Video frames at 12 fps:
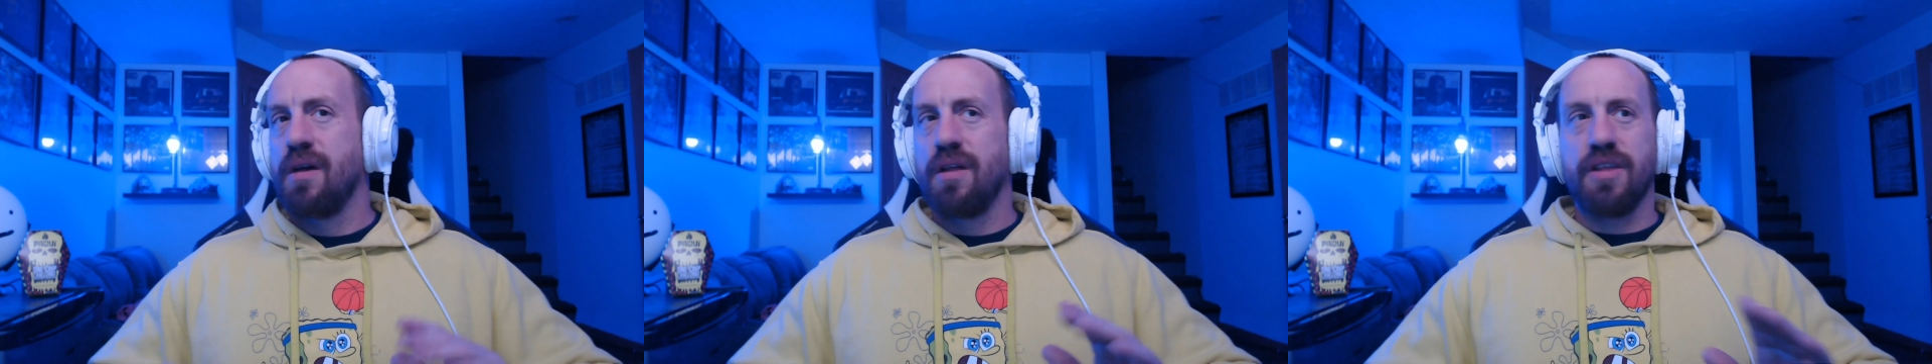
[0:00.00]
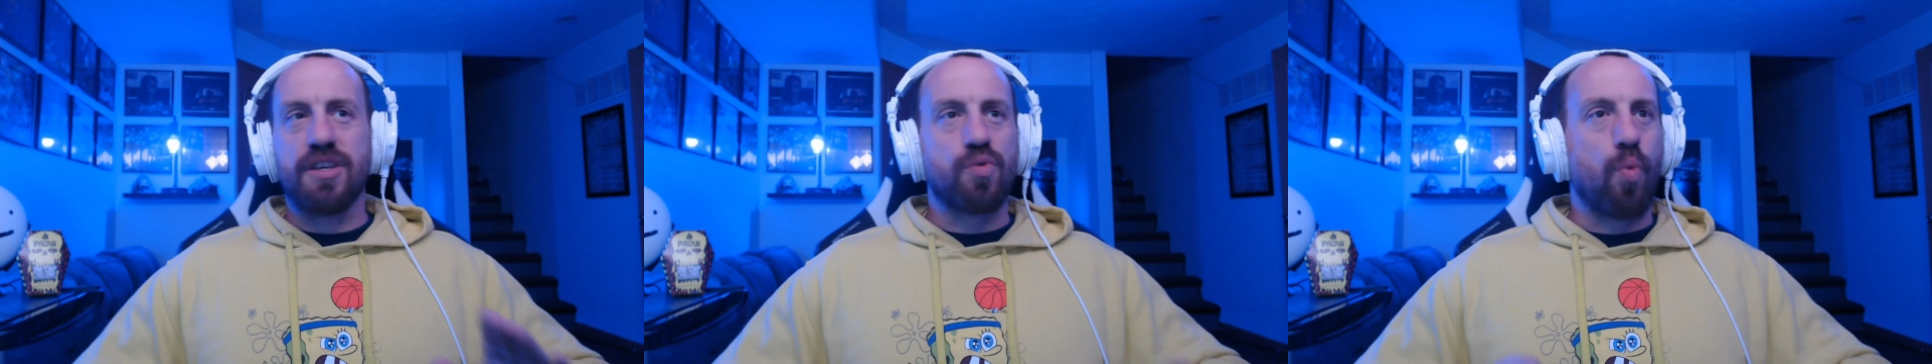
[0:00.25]

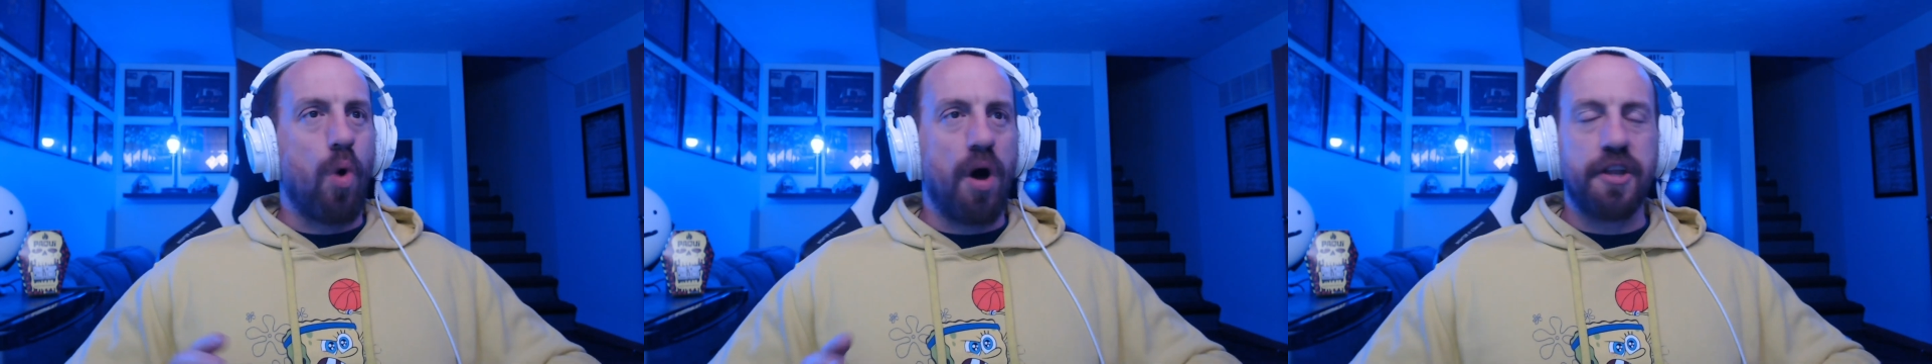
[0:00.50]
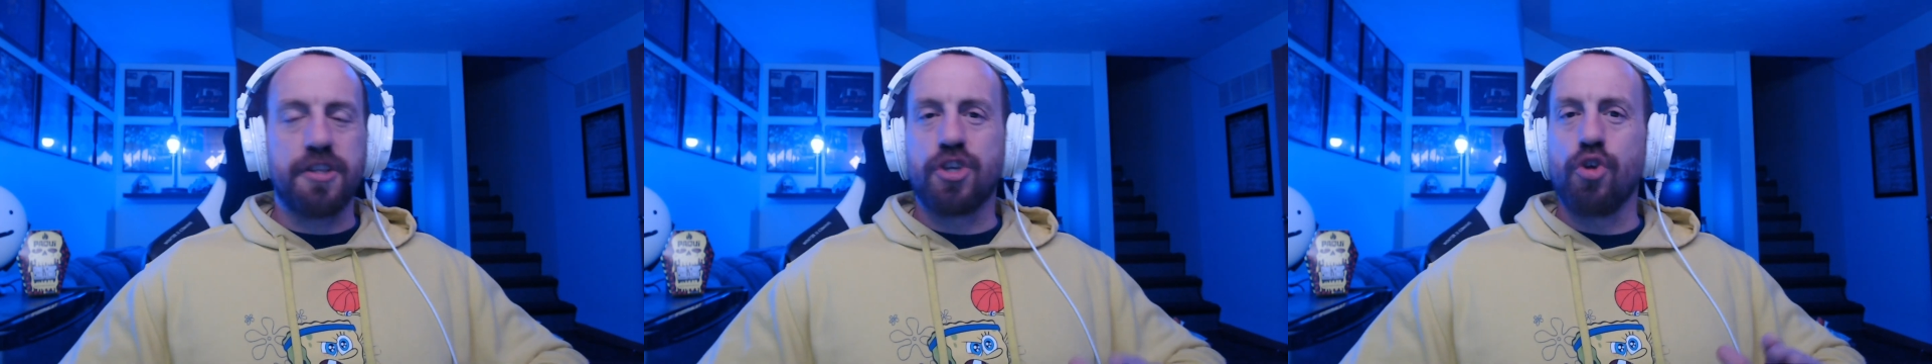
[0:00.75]
these one
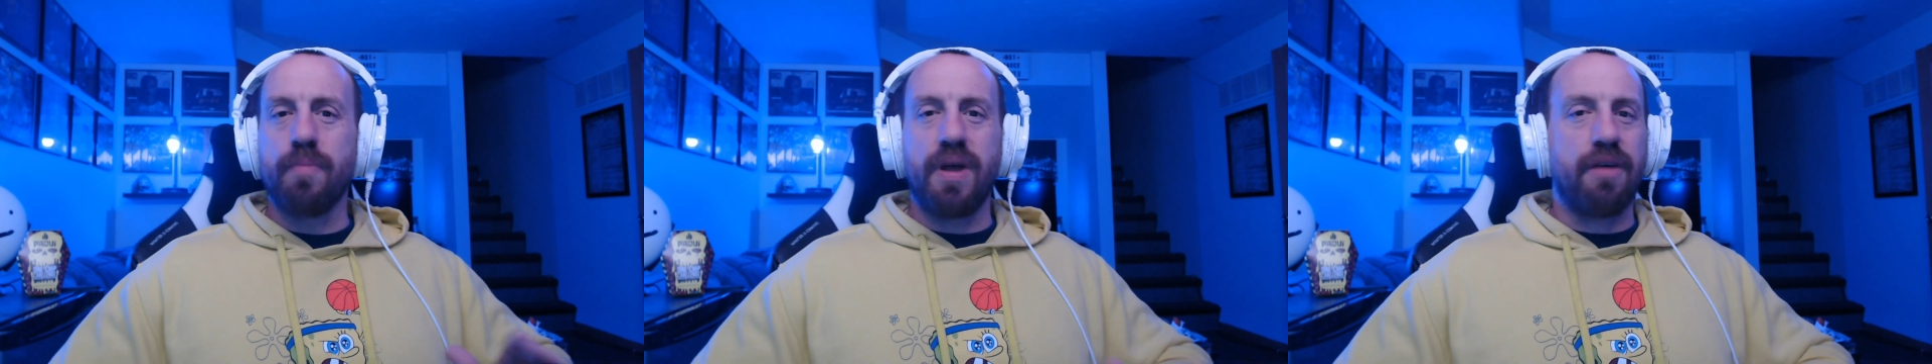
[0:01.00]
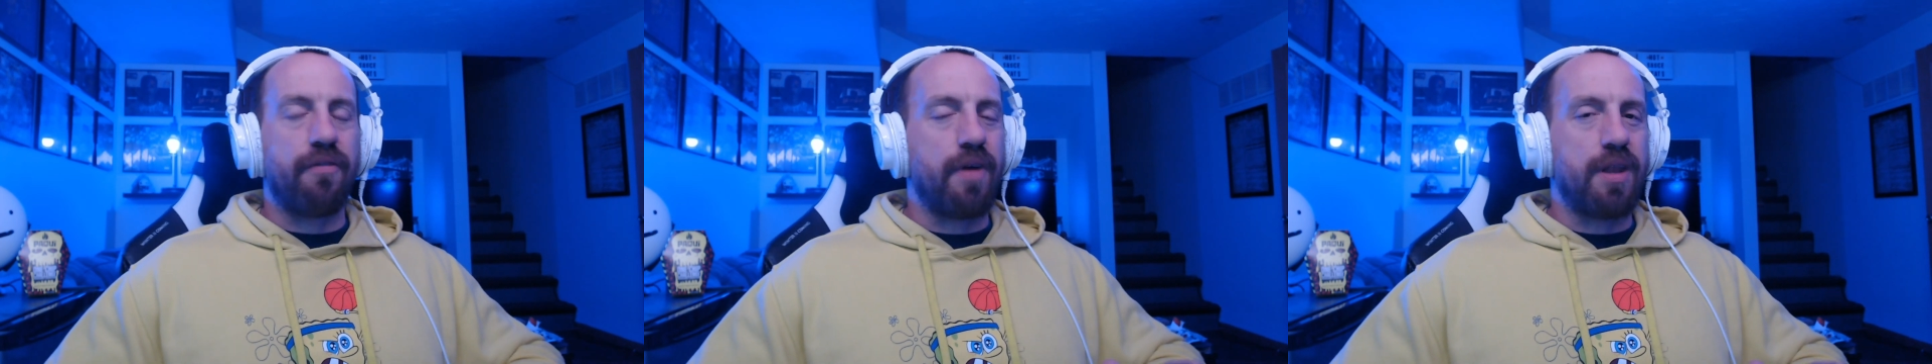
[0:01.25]
to two
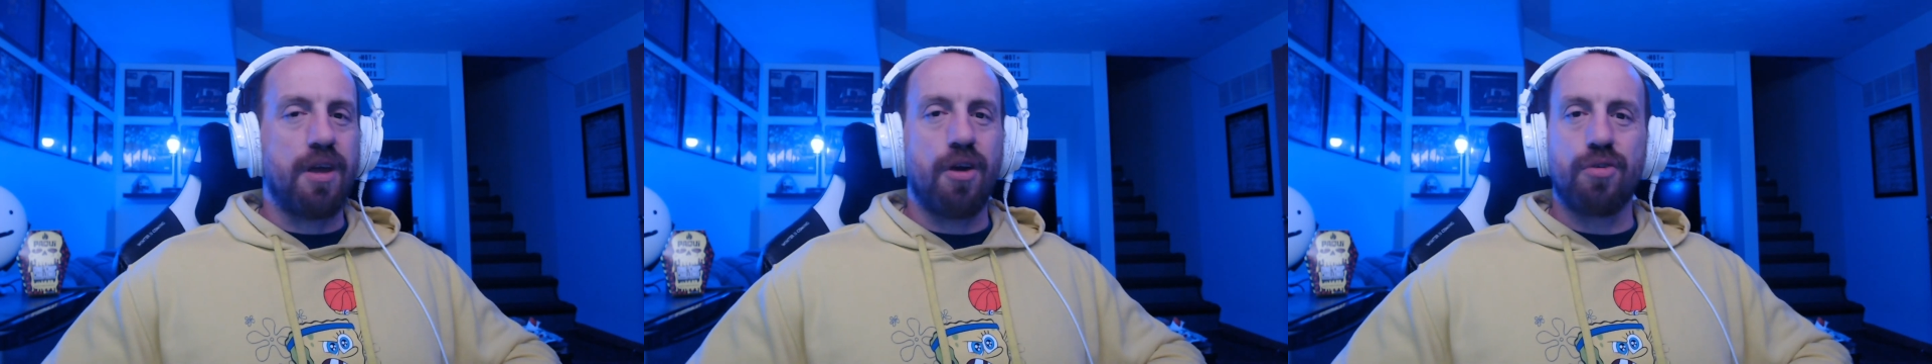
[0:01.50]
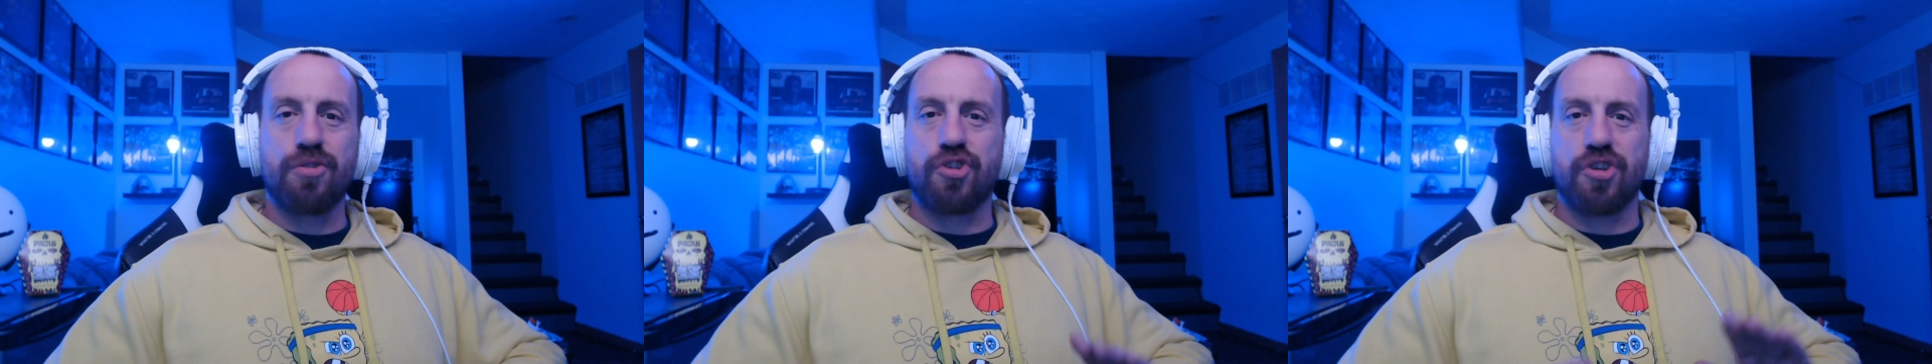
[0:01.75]
minute
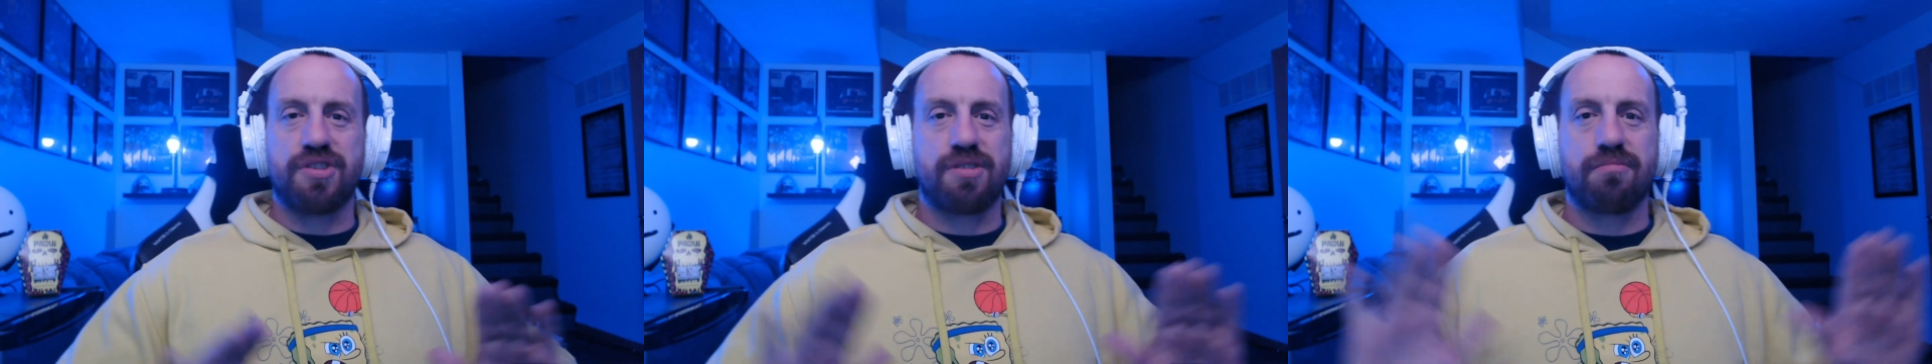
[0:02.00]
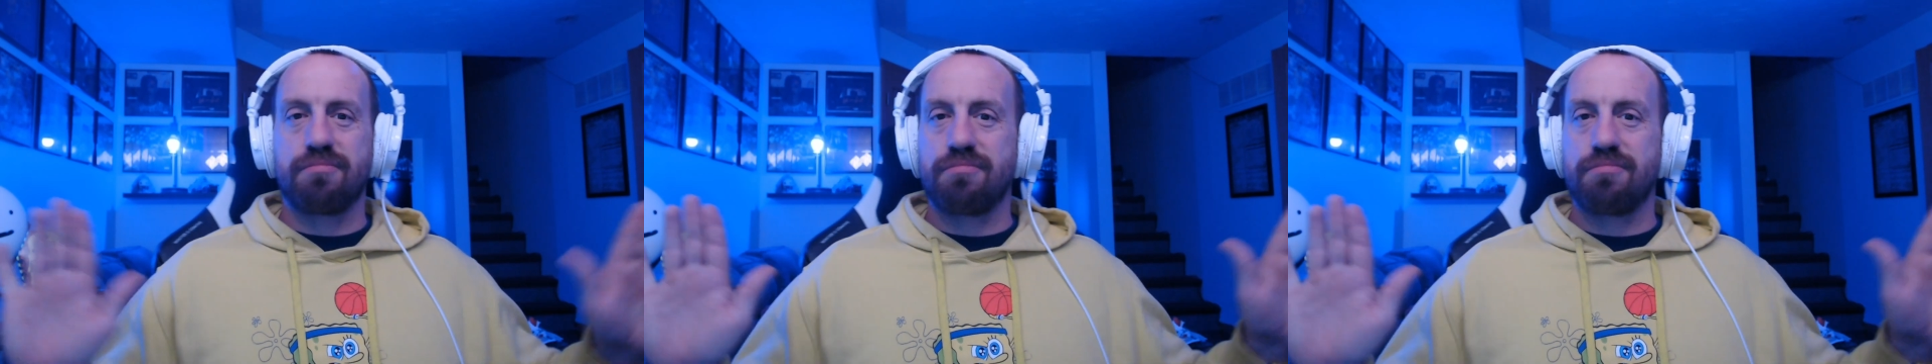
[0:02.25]
videos, just